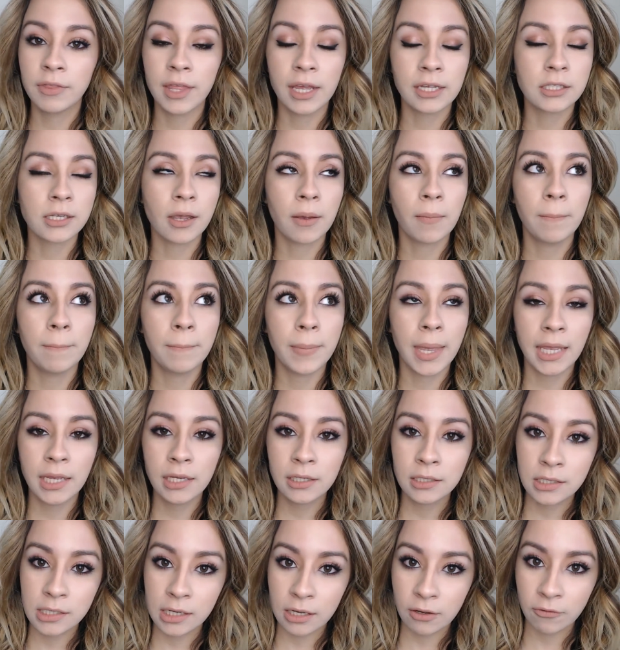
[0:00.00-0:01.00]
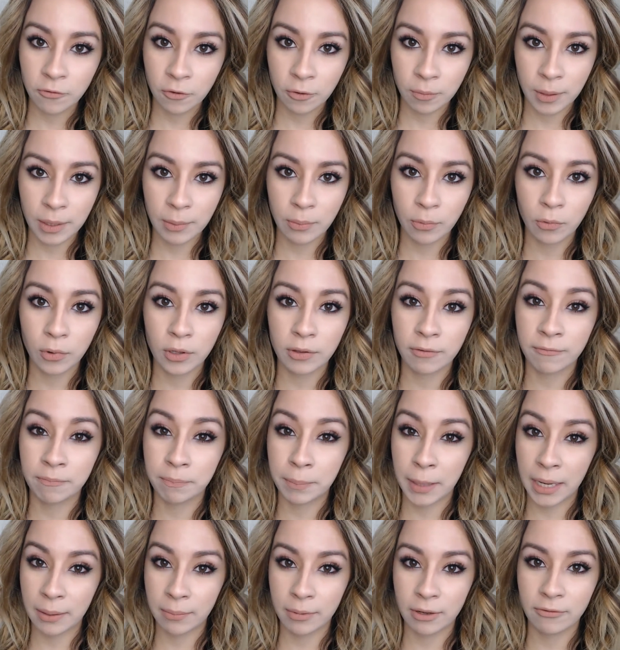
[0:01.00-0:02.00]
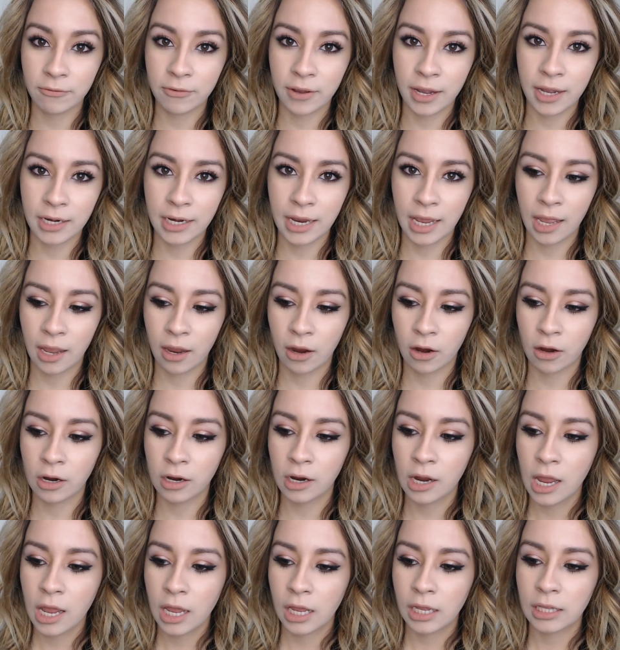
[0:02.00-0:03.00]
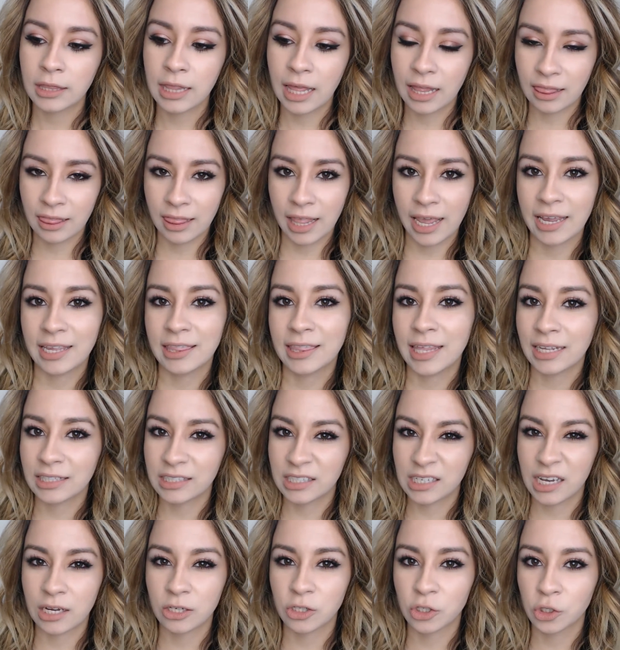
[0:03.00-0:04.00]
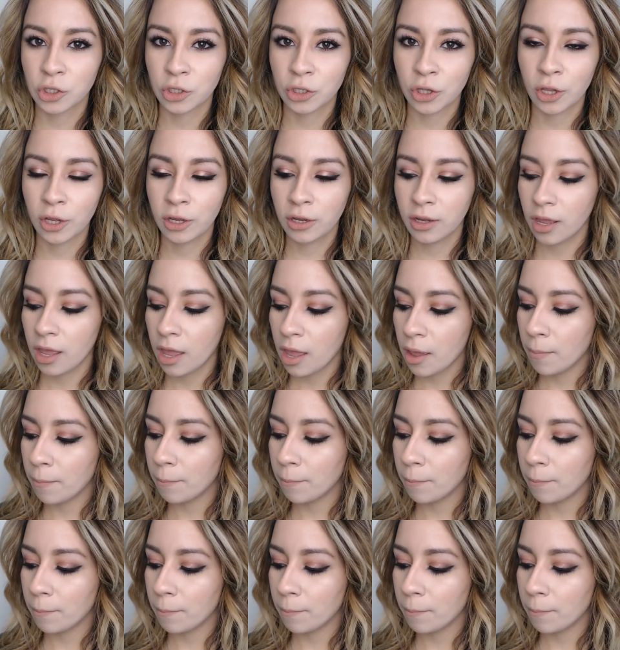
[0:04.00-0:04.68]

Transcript: That's amazing for people with baby fine hair that like that textured look.